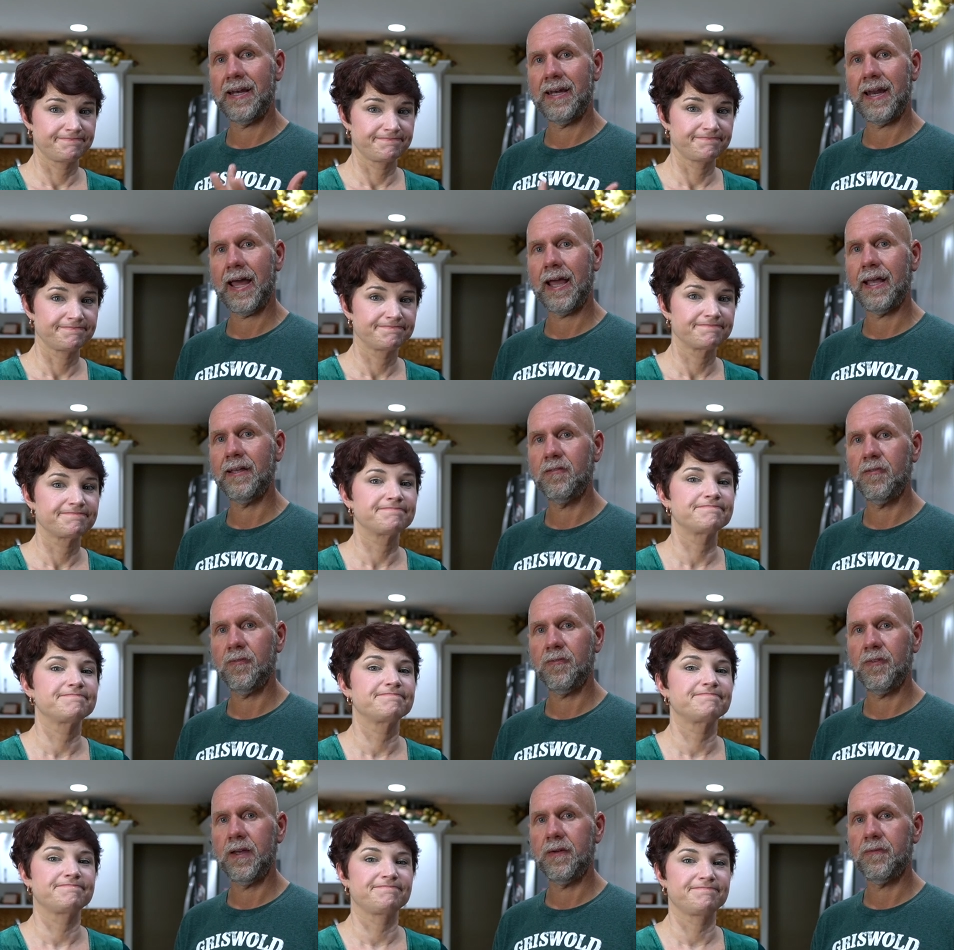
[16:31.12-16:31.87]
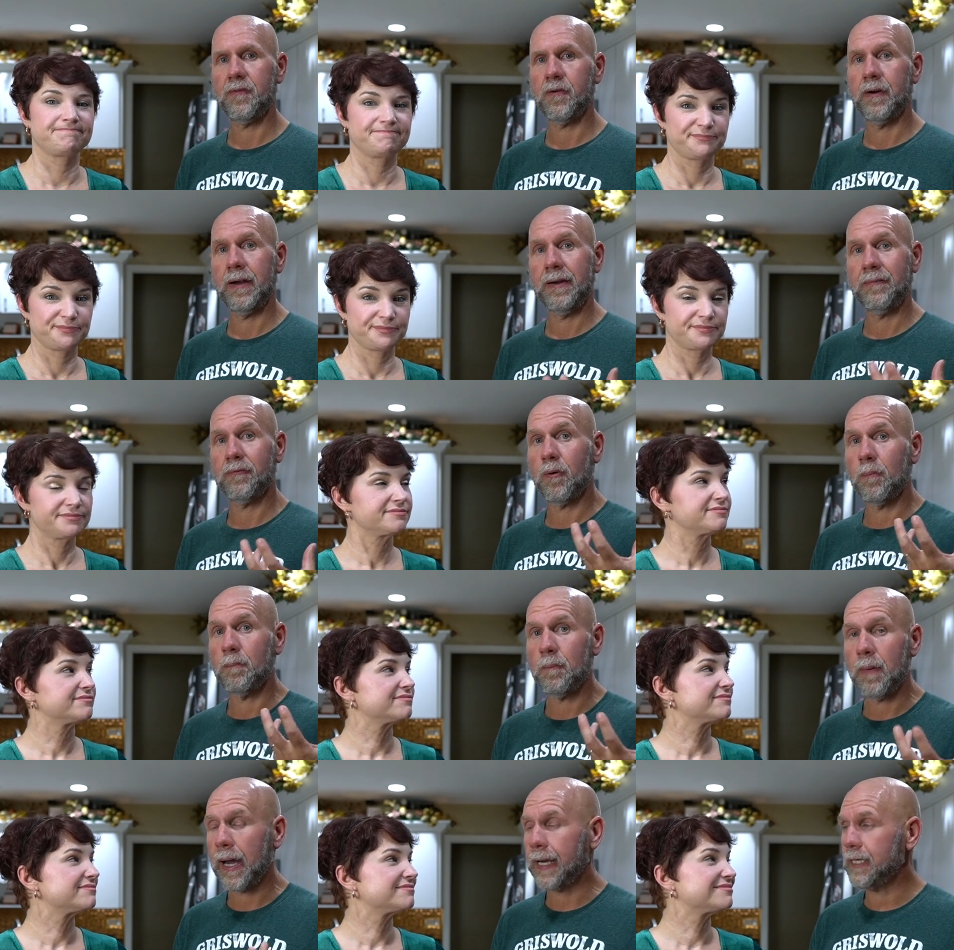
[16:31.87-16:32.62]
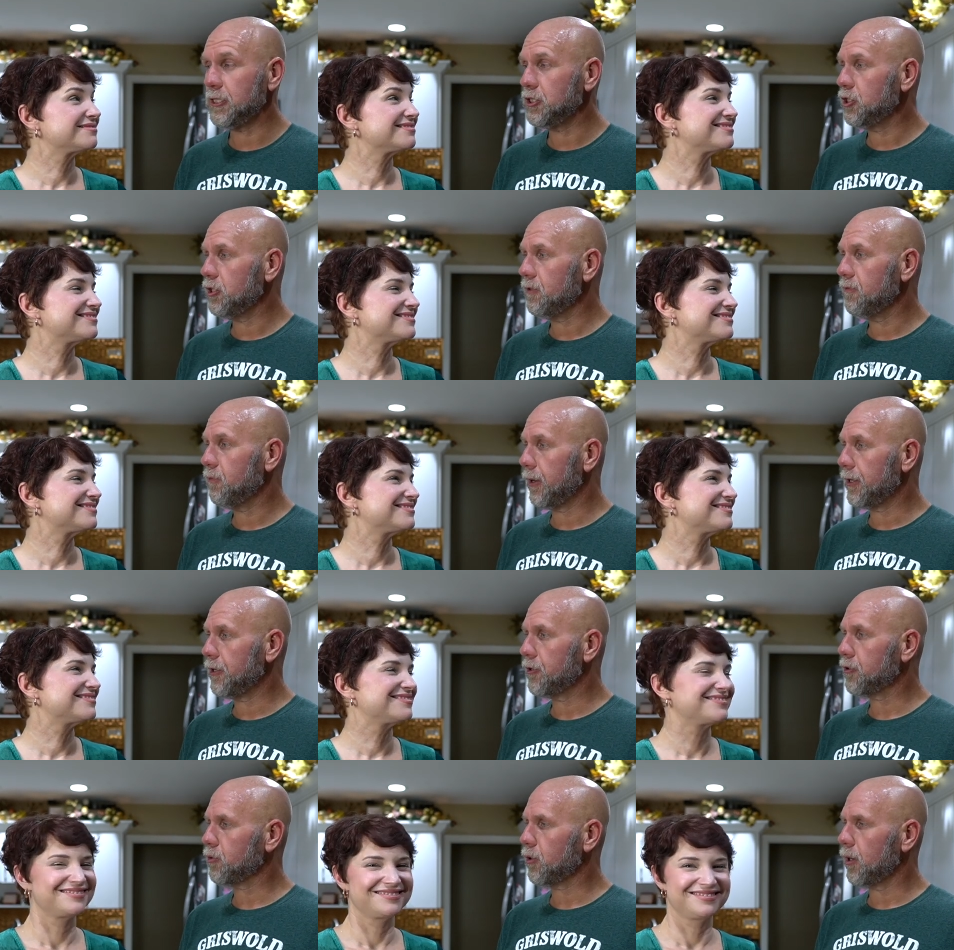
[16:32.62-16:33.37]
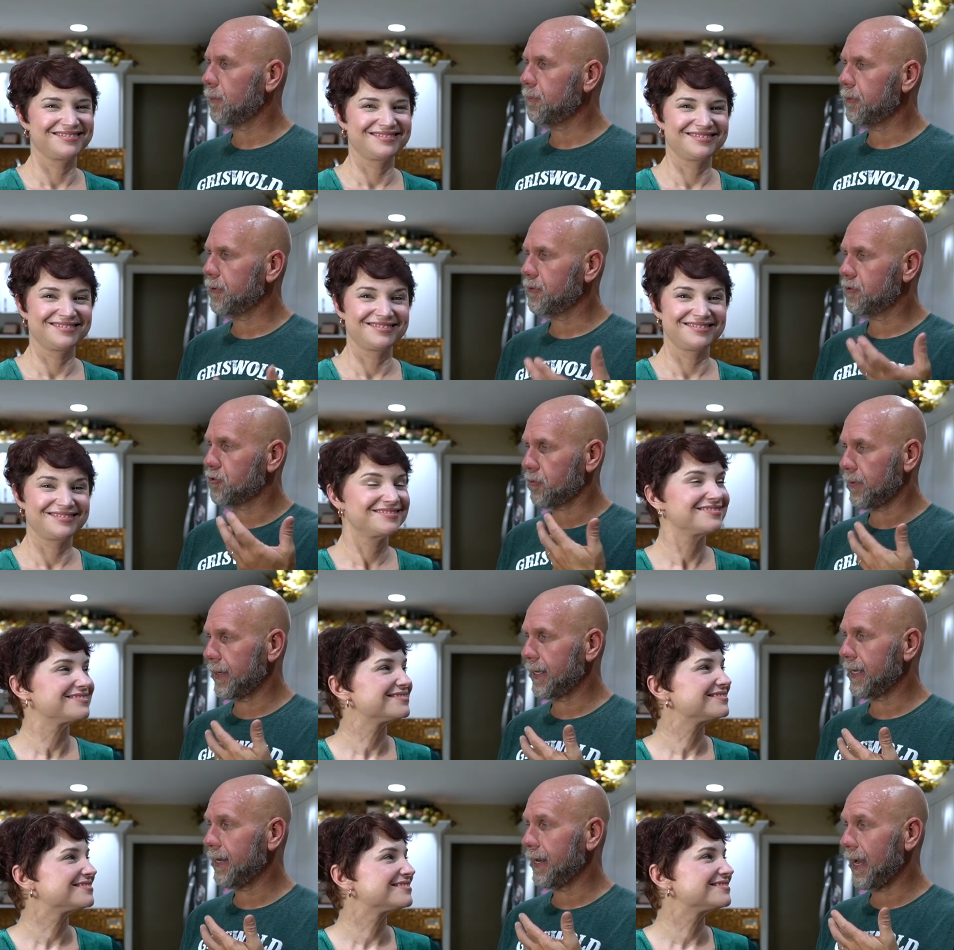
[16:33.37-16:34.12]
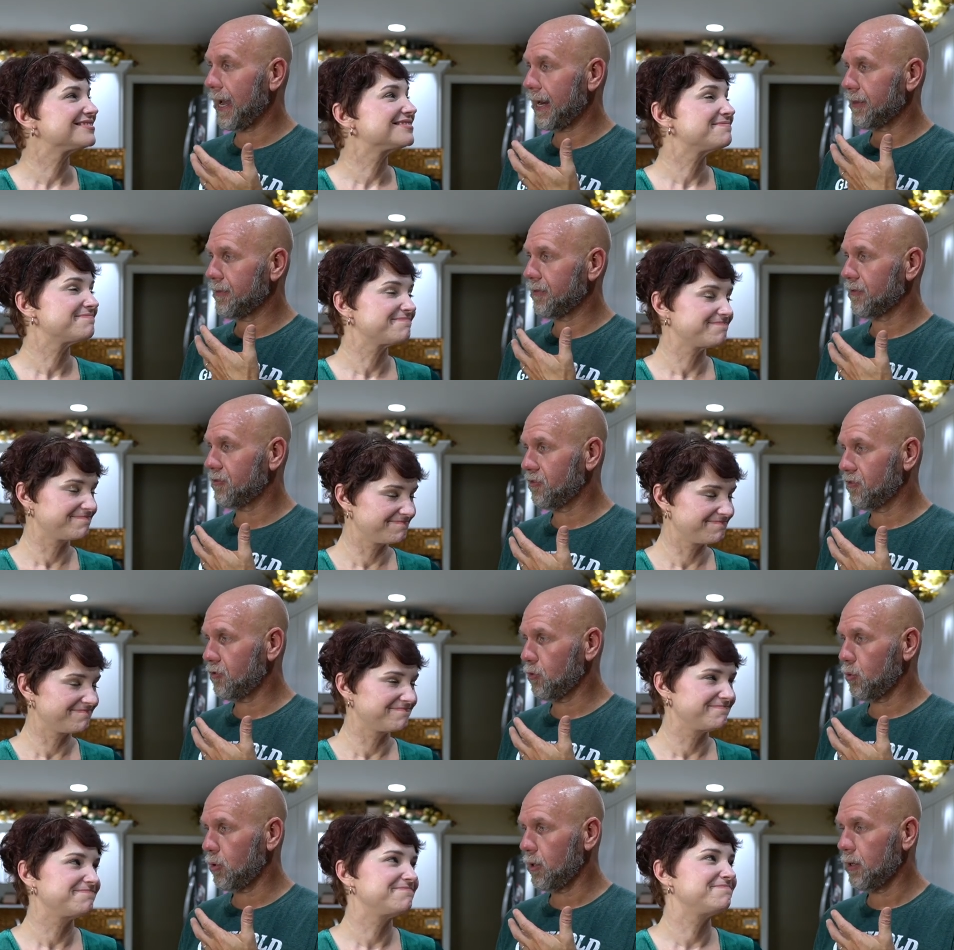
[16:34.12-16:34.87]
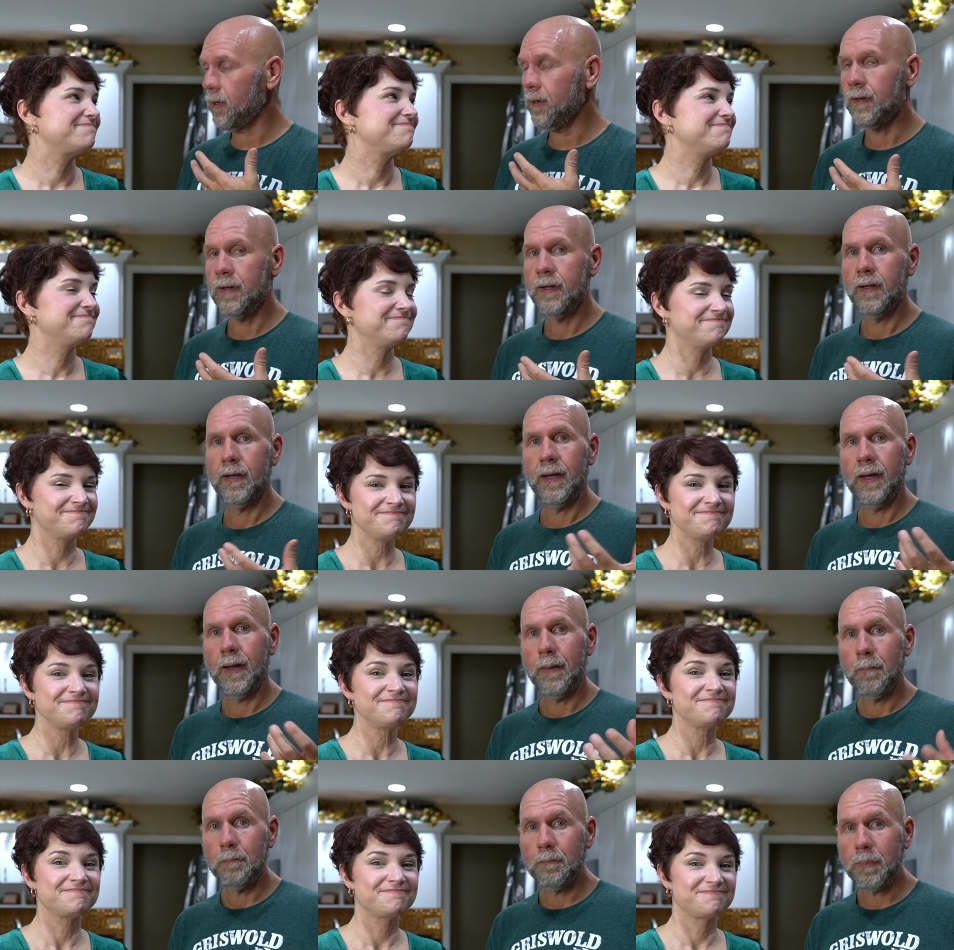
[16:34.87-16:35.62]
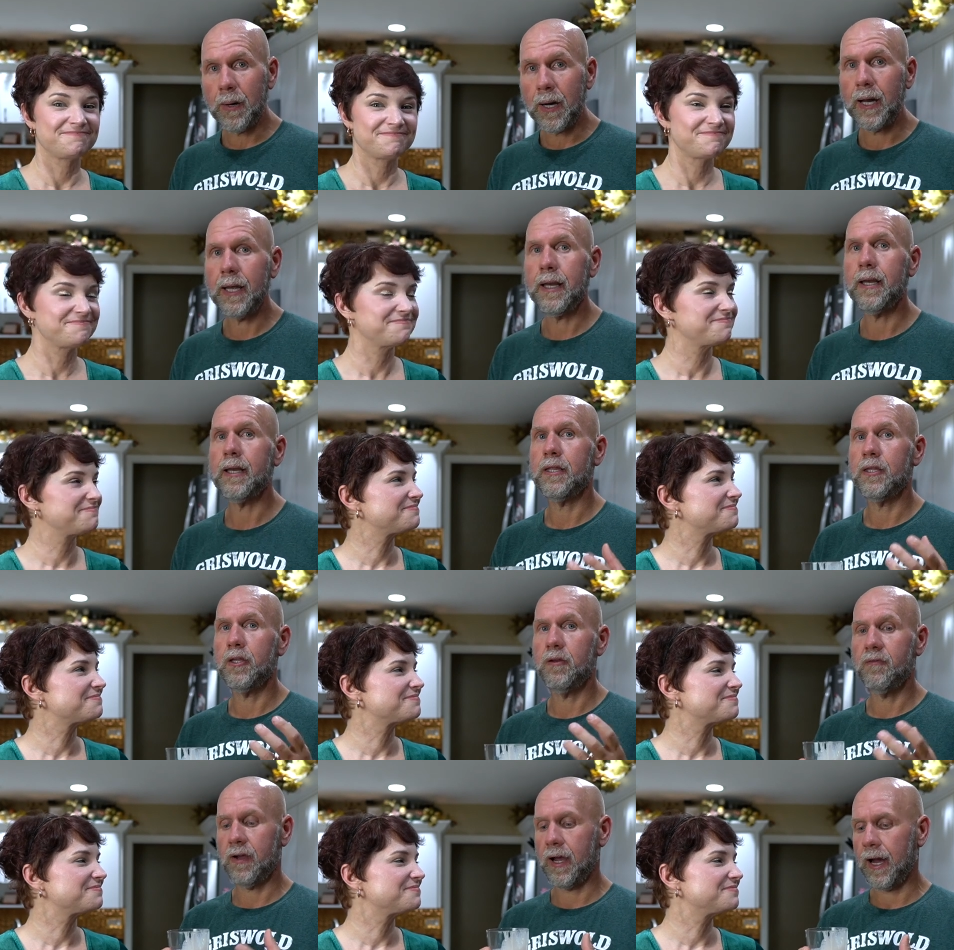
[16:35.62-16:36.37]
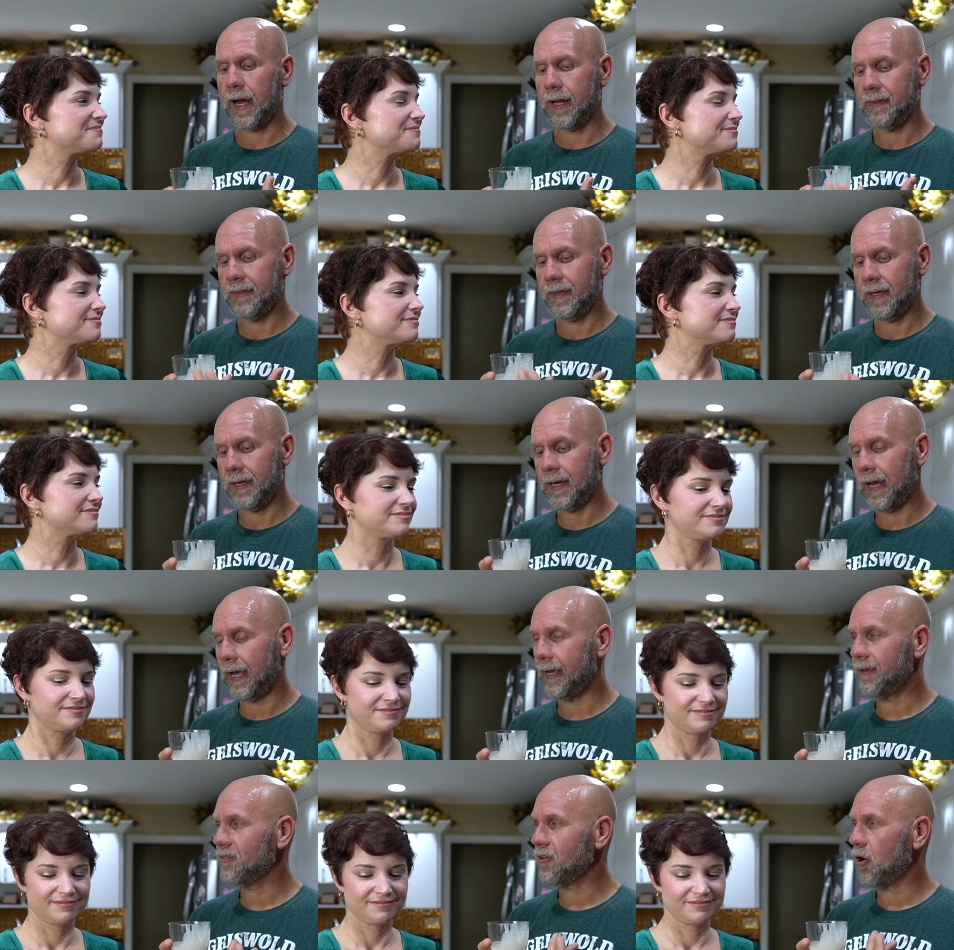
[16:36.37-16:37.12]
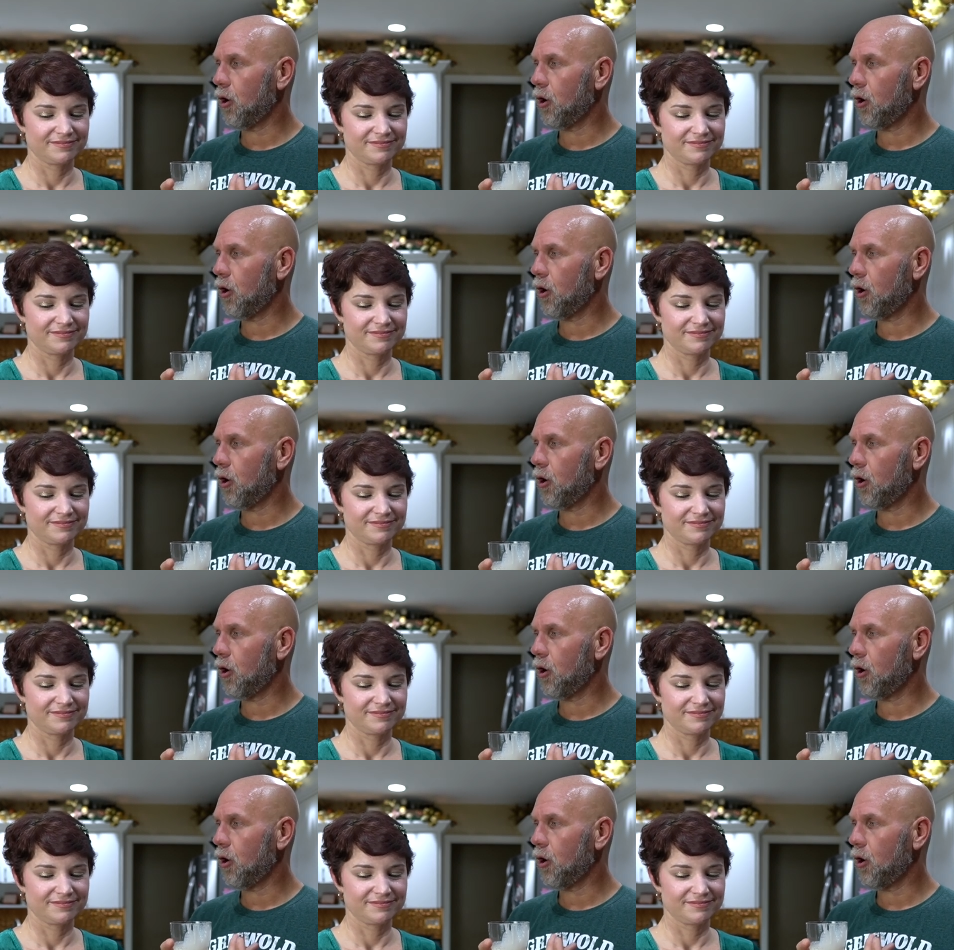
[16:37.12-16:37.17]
Speaker 1: nice flavor. It reminds you of what you grew up with drinking out of the store. But you've got the nice